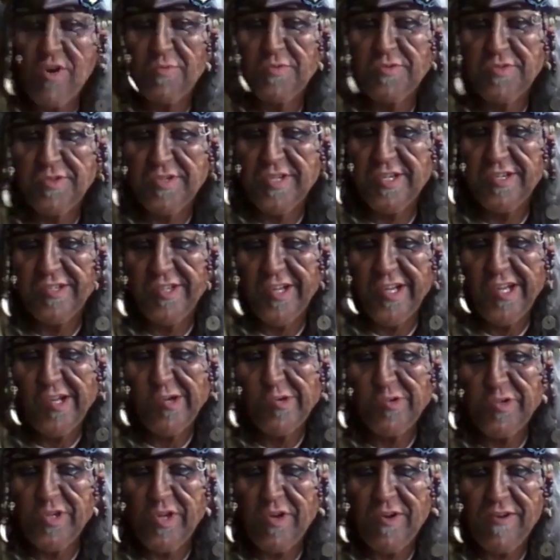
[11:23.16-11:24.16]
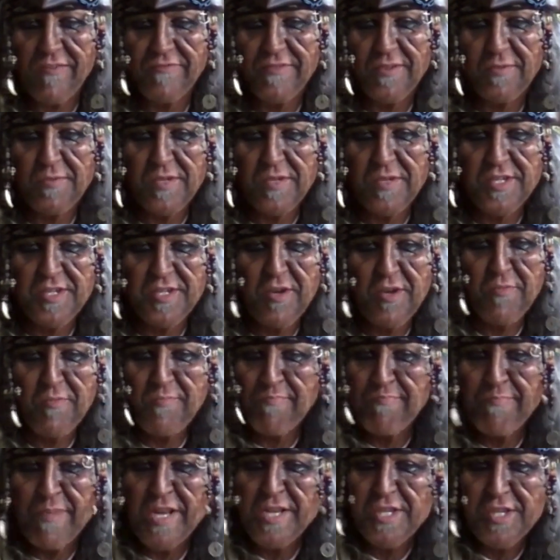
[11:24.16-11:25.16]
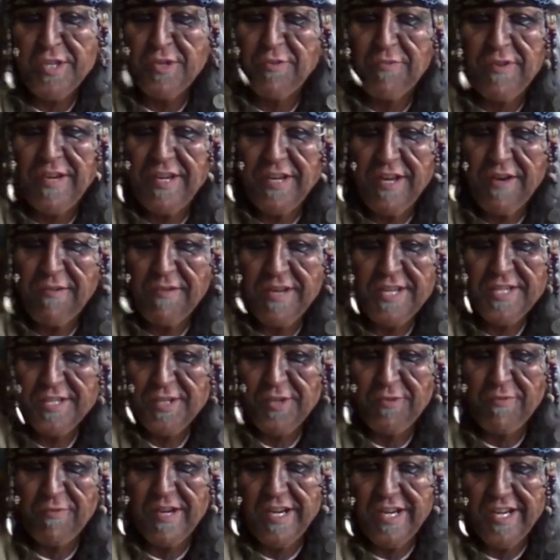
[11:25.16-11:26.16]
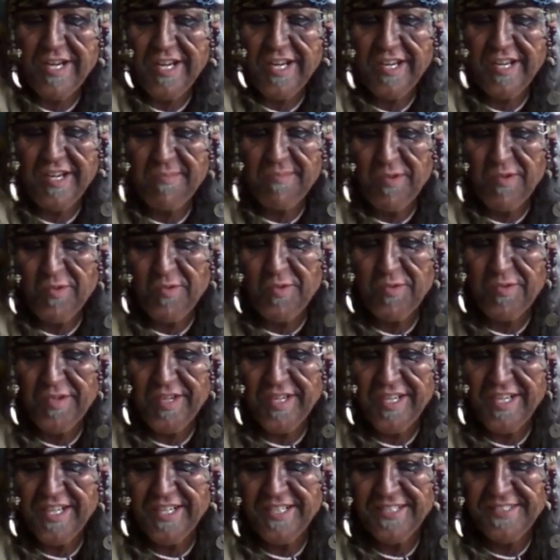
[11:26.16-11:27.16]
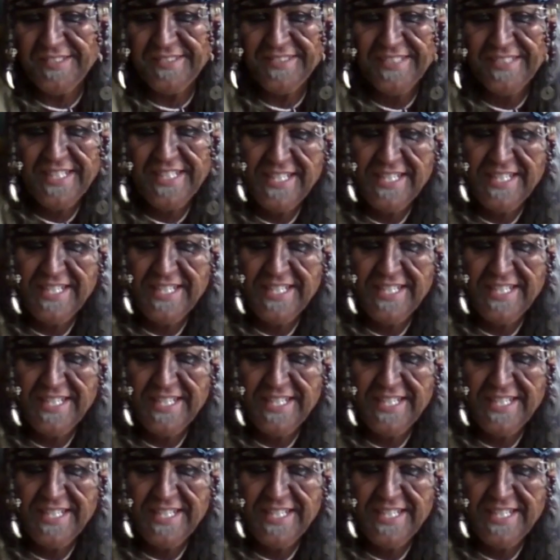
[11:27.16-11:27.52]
was killed off, there was no mystery, no intrigue anymore, you know?